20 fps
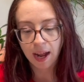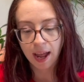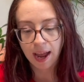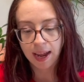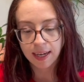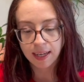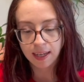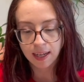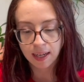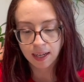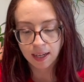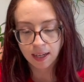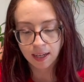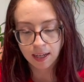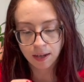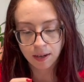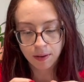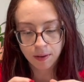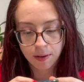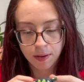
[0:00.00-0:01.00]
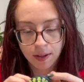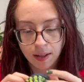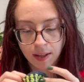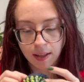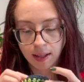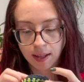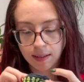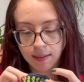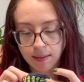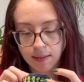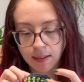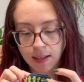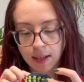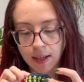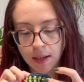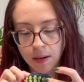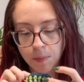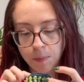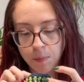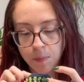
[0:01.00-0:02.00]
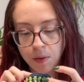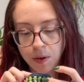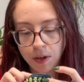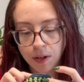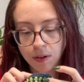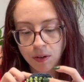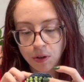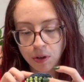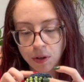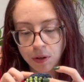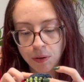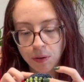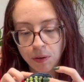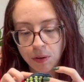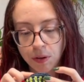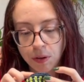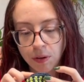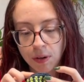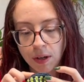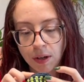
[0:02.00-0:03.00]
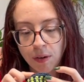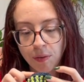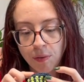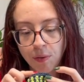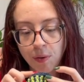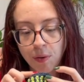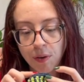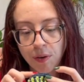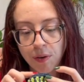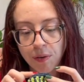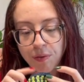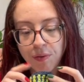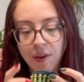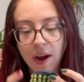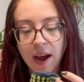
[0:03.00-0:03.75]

I did, let's see, 1, 2, 3, 4,